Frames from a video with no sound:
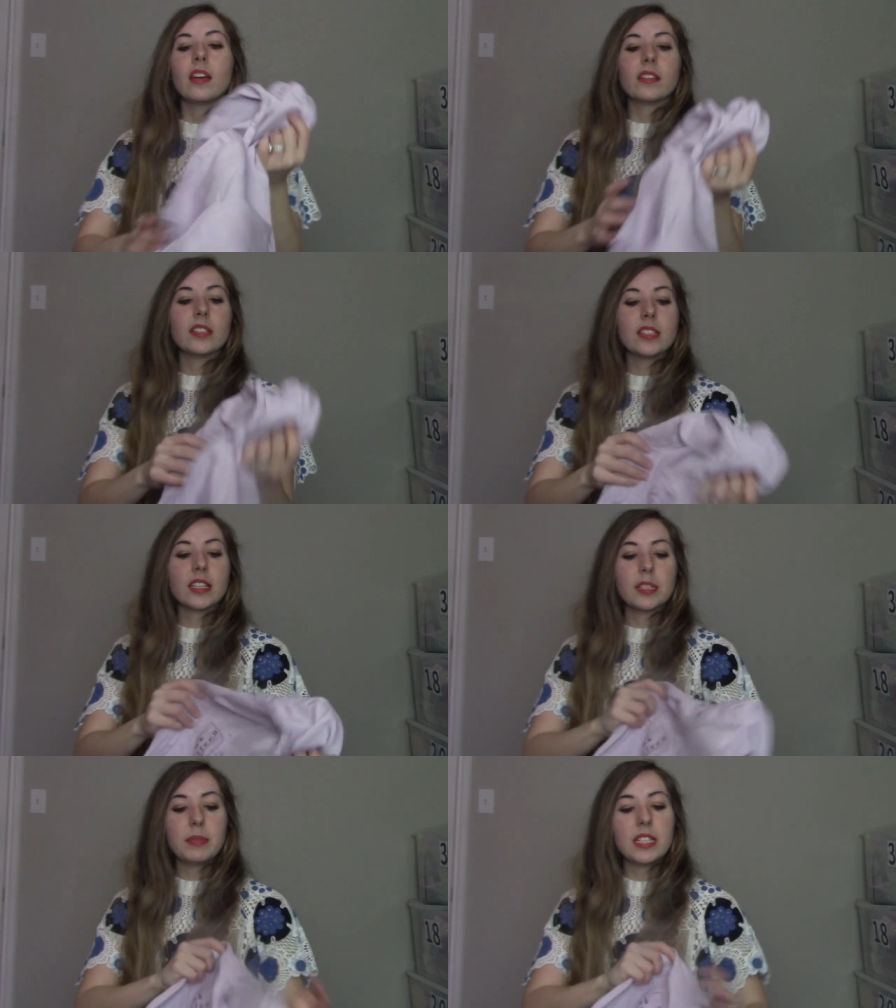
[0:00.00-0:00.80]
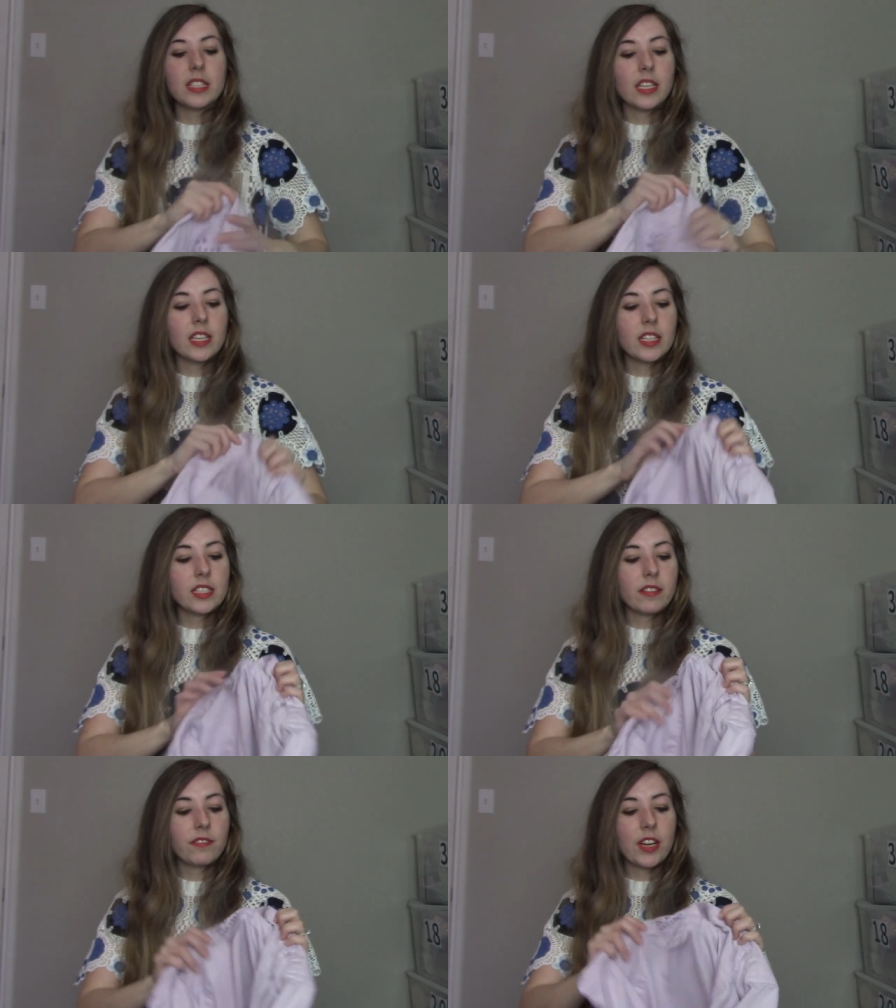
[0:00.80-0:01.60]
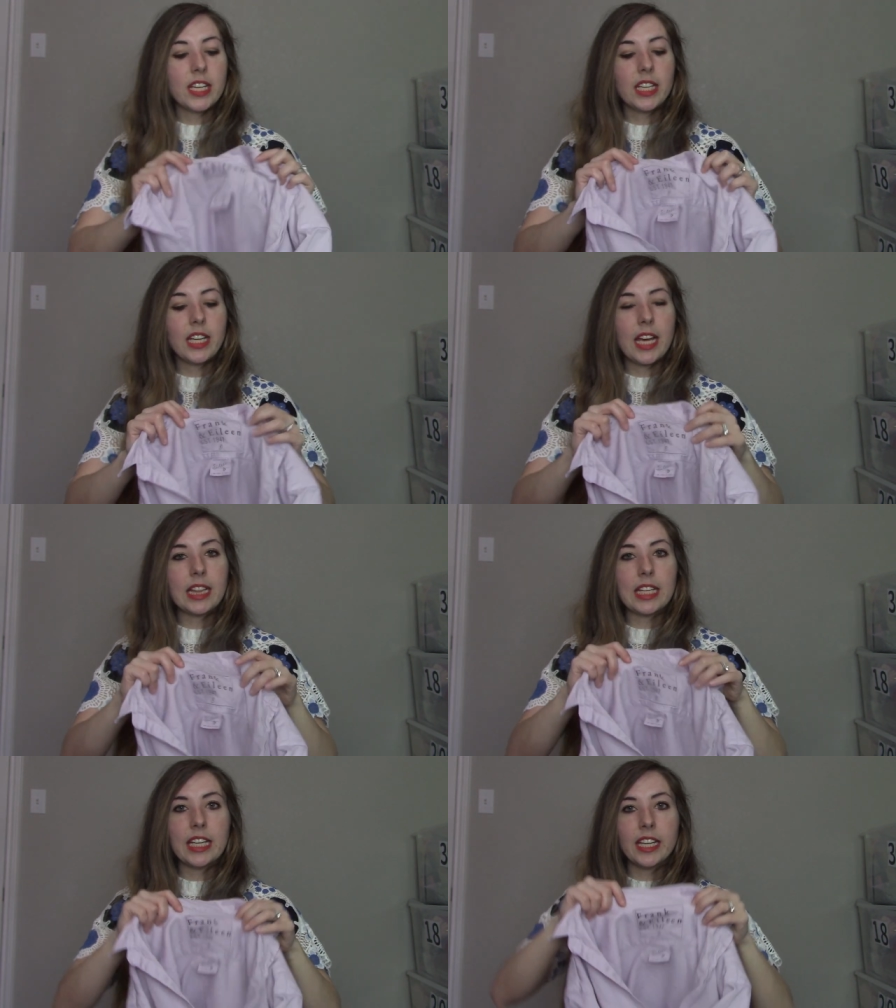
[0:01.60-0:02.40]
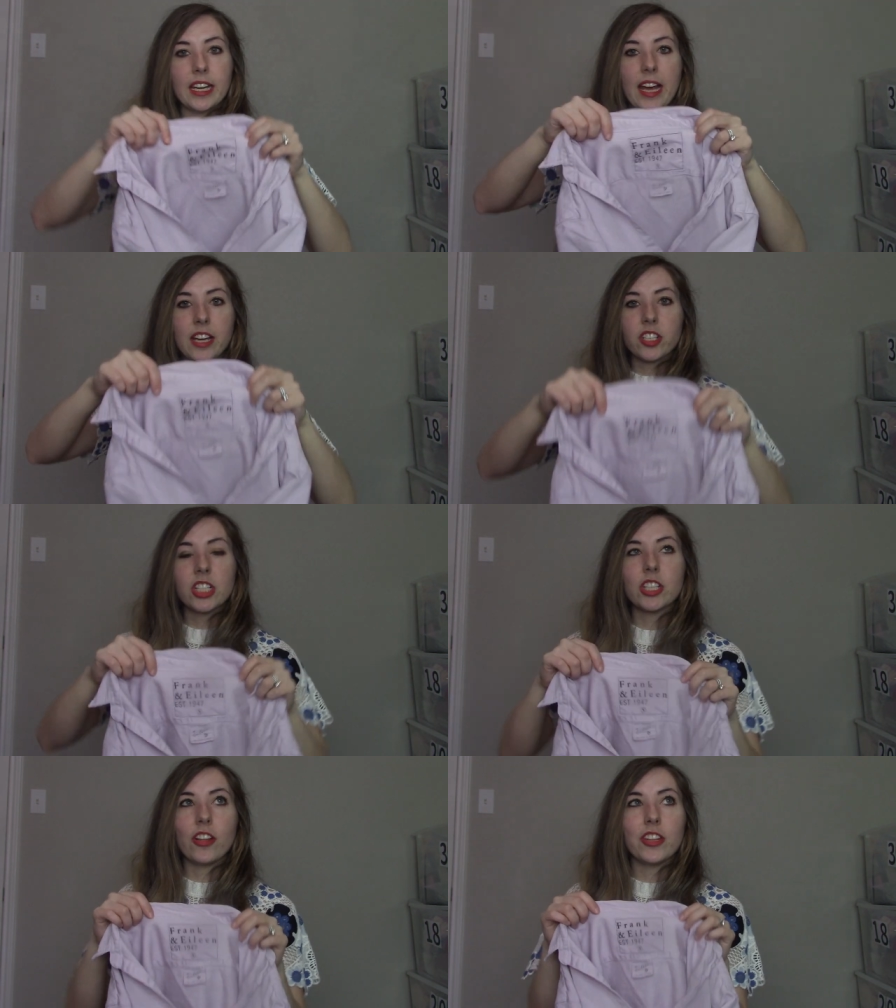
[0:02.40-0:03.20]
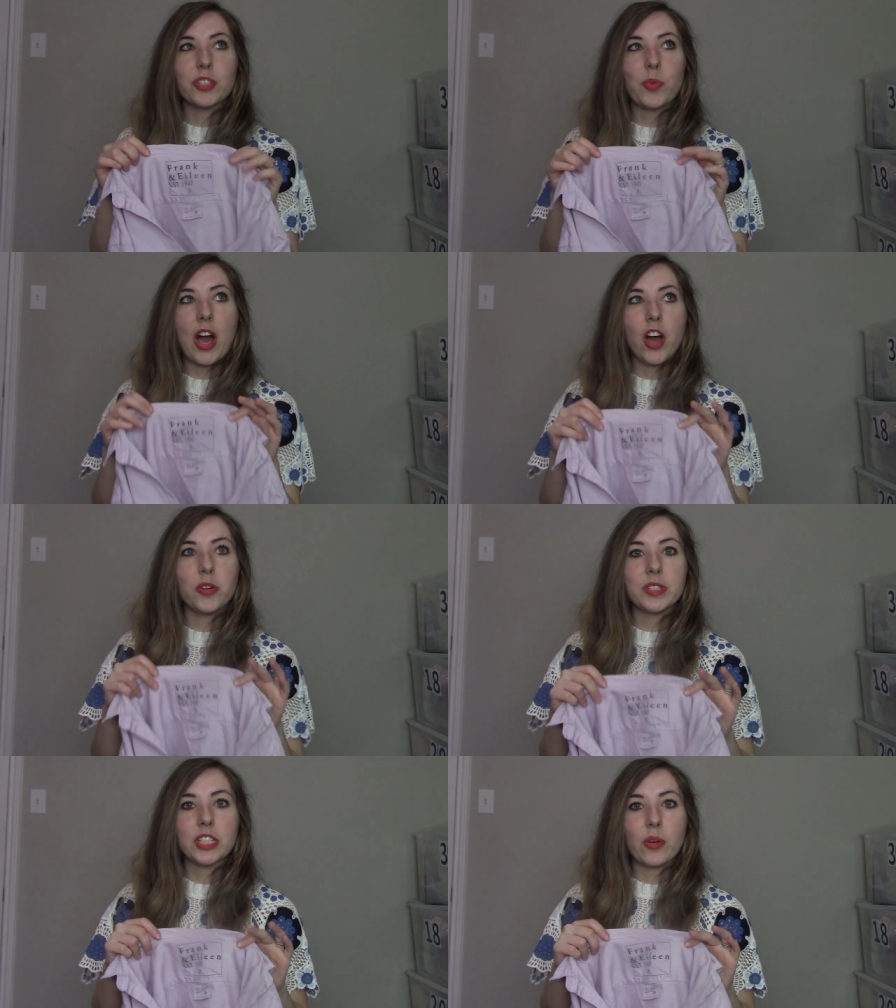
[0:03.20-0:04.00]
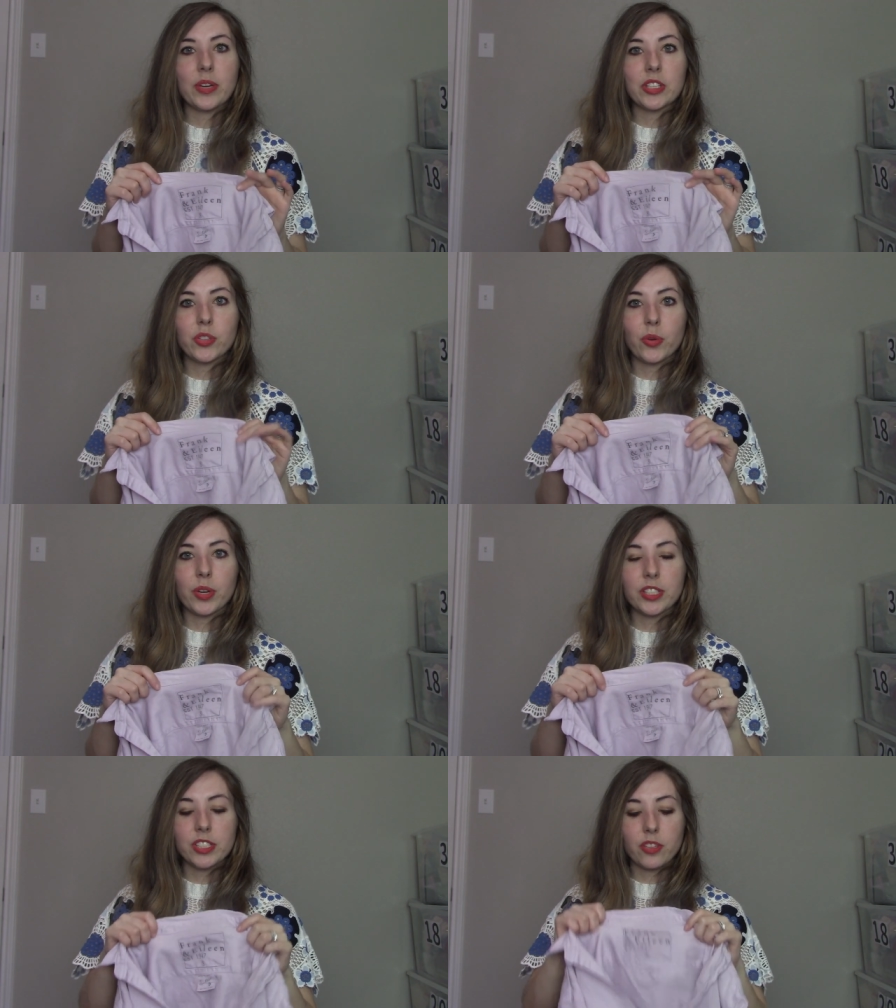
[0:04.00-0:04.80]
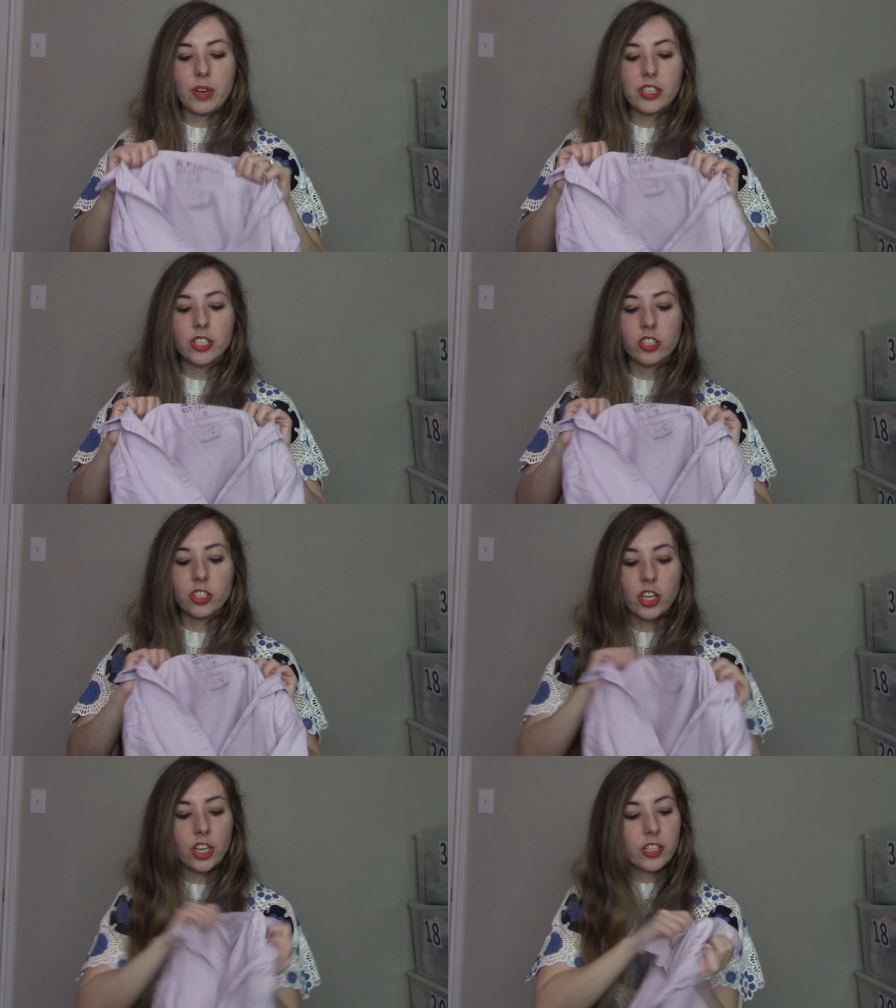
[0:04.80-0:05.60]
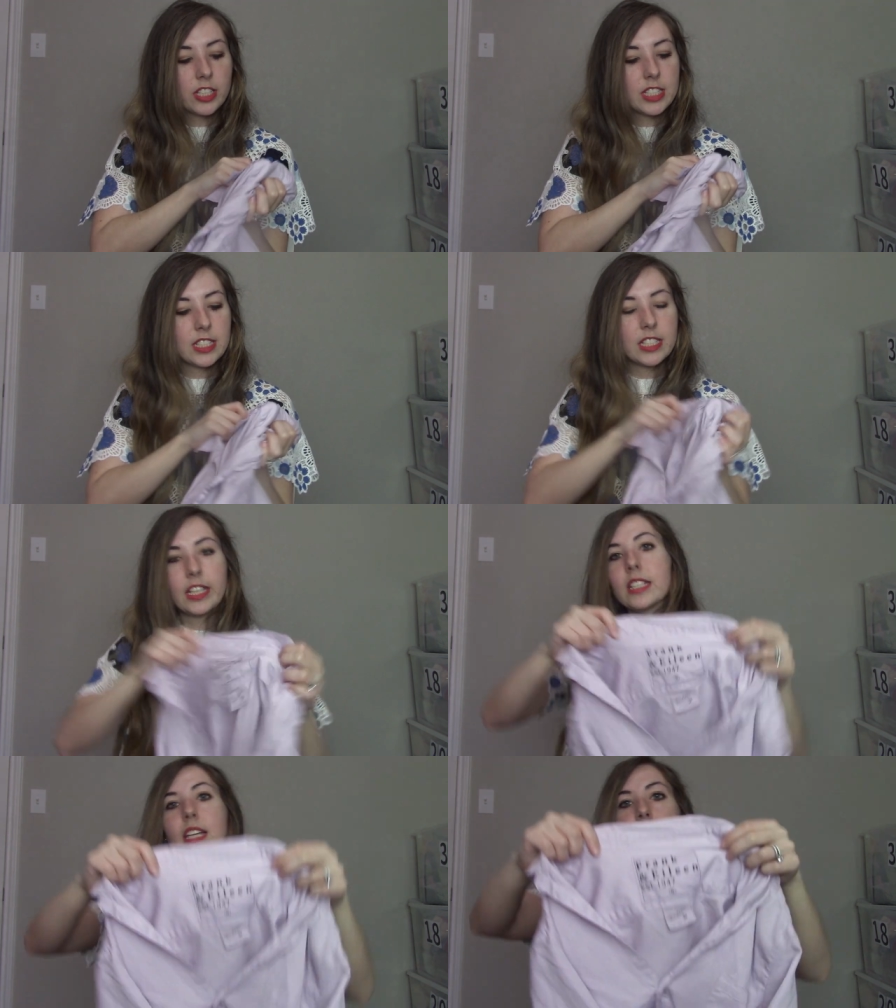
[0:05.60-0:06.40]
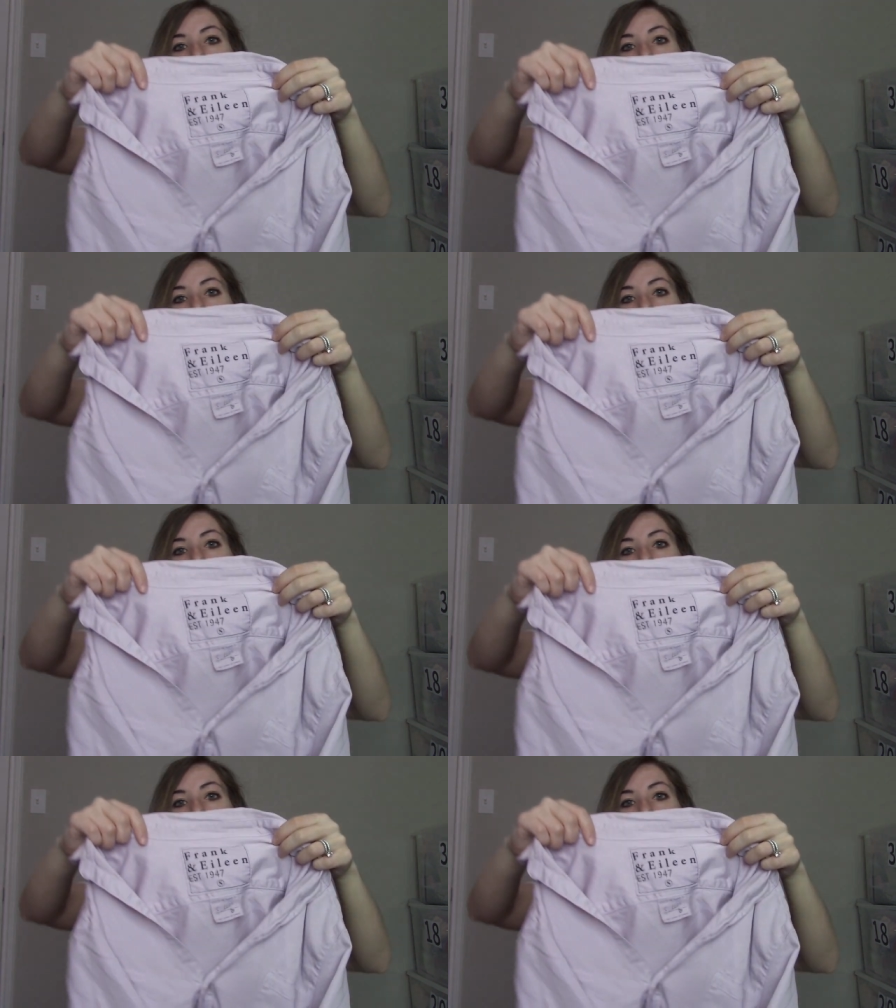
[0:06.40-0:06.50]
This next piece is Frank and Eileen, and I actually saw this while I was going towards the register. This is an a size